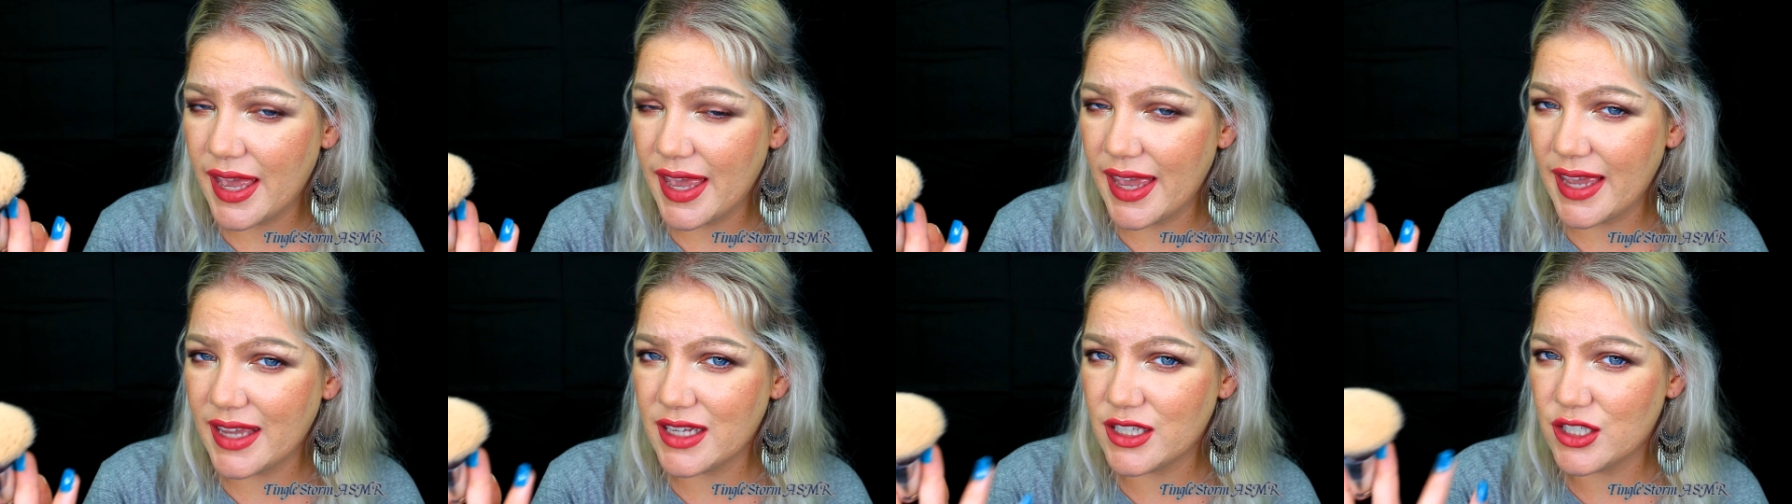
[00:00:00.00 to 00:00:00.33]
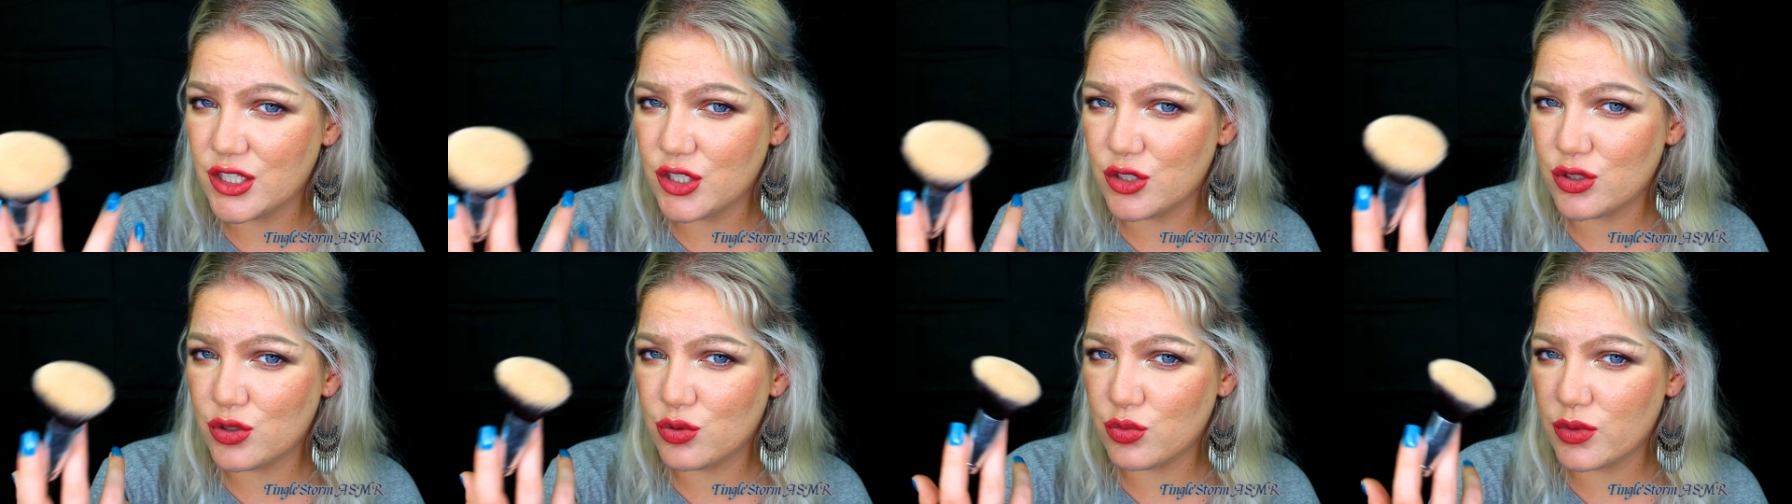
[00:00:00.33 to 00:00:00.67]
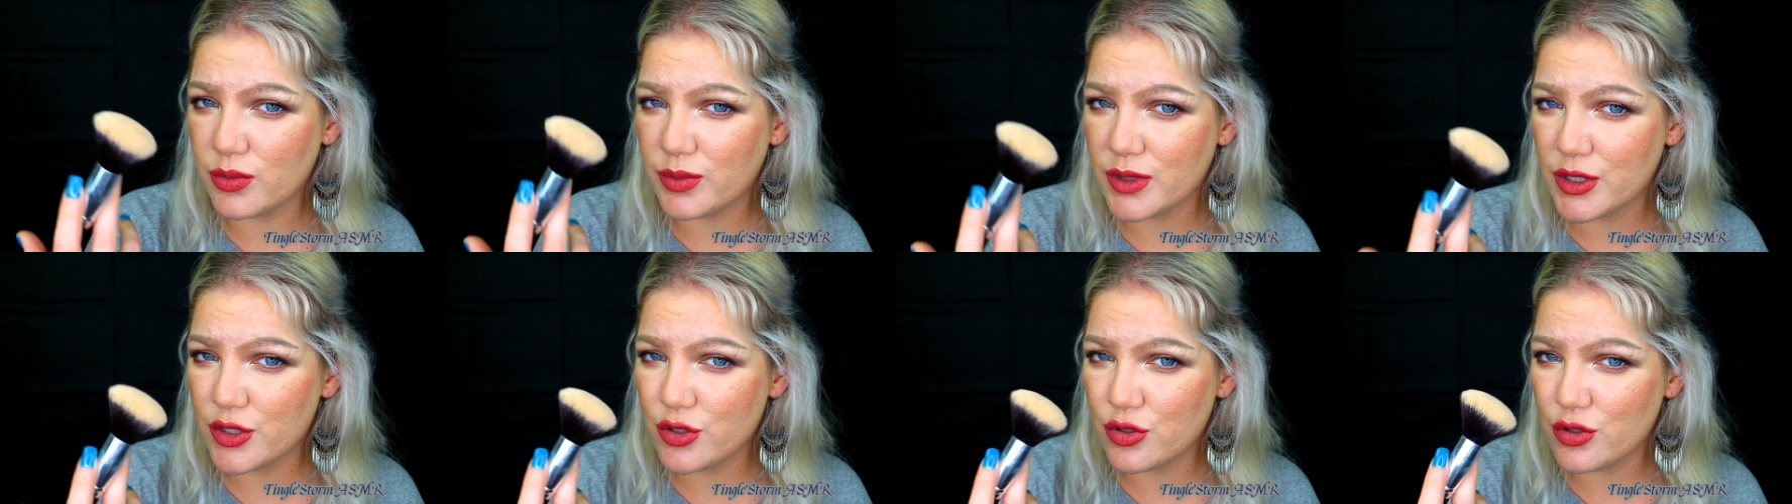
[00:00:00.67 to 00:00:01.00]
and you don't
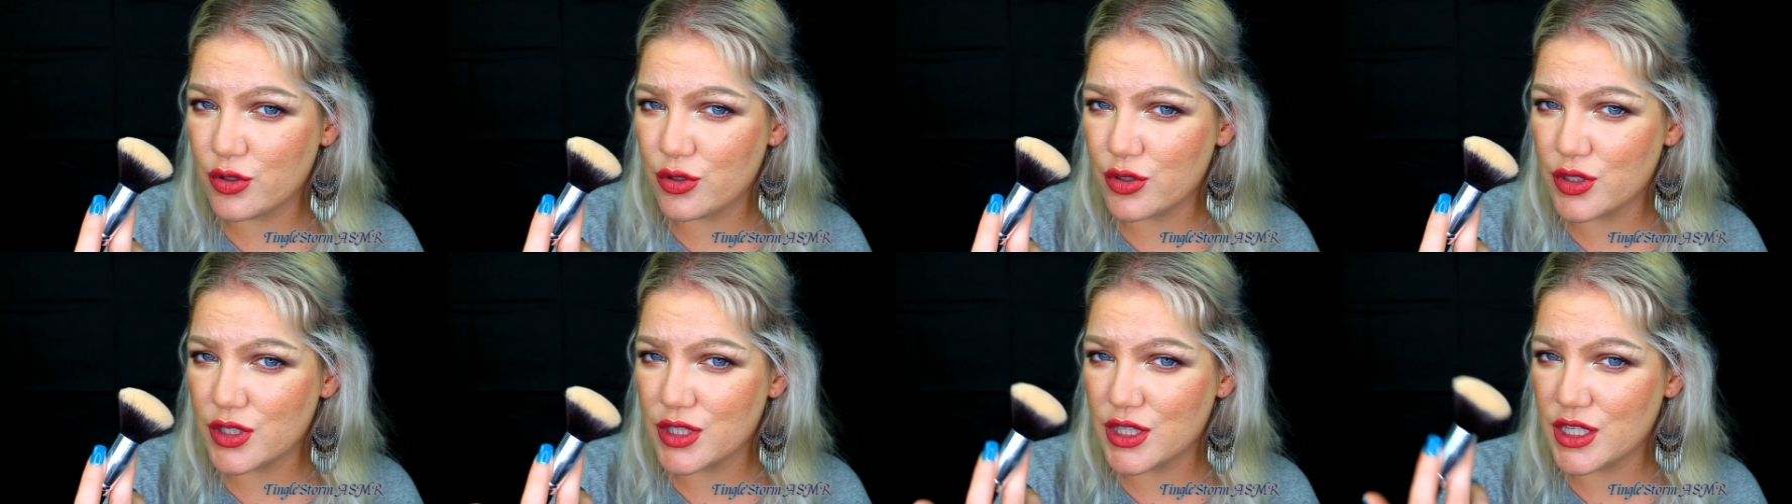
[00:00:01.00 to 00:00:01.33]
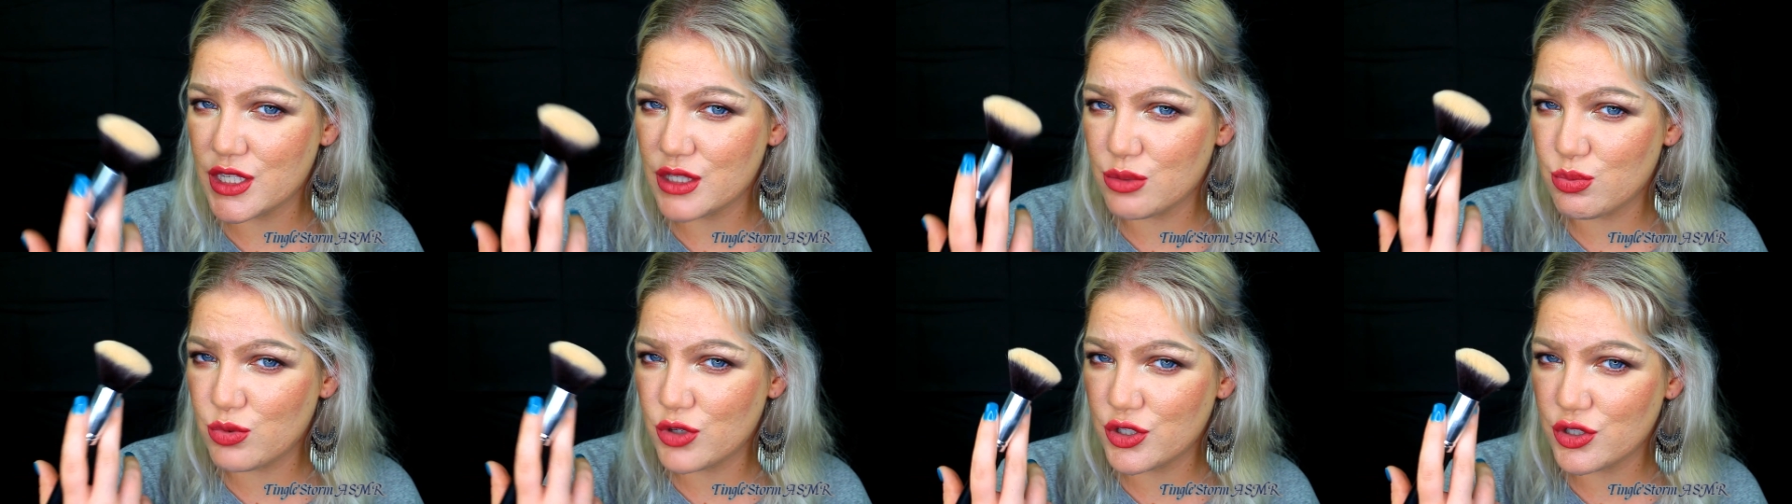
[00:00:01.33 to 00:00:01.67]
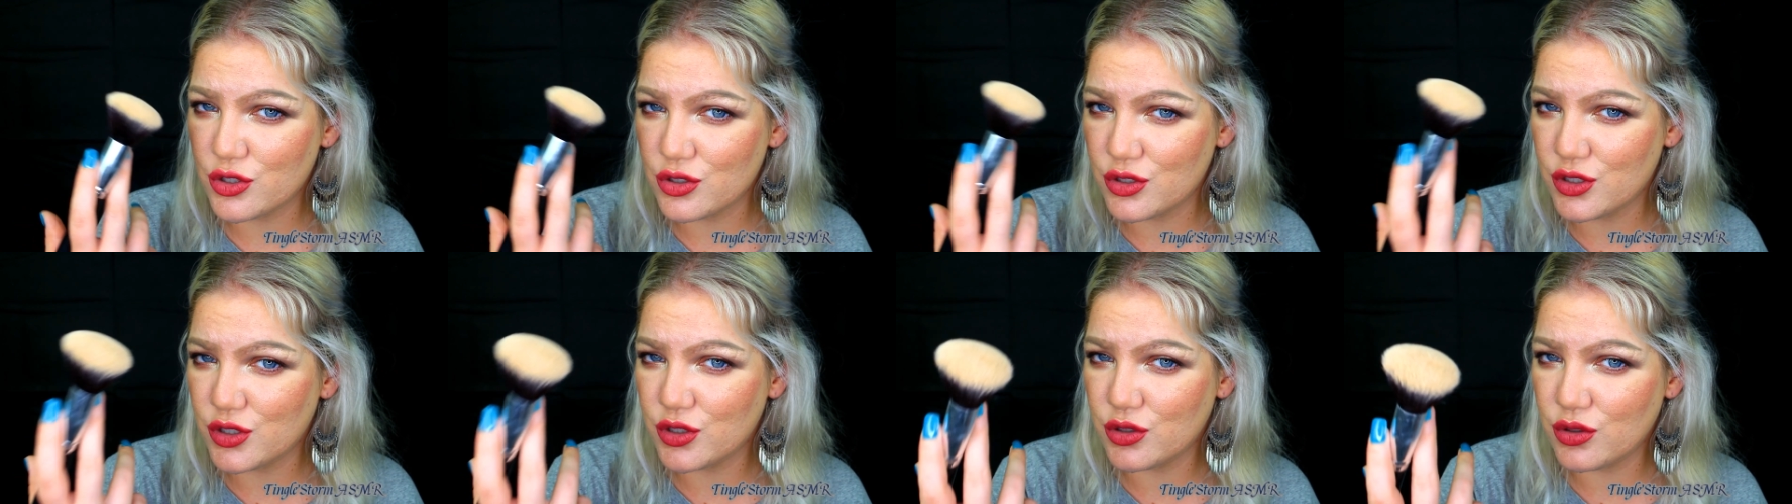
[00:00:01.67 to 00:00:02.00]
want me to use this
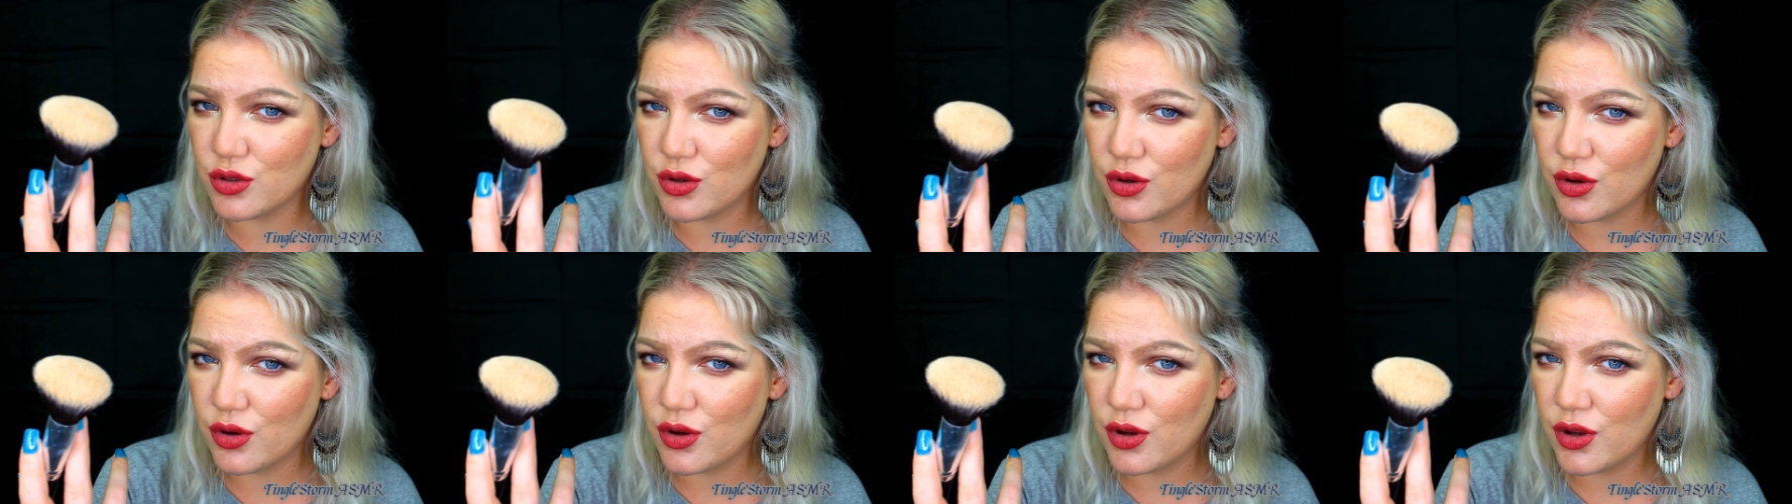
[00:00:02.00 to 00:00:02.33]
brush on you?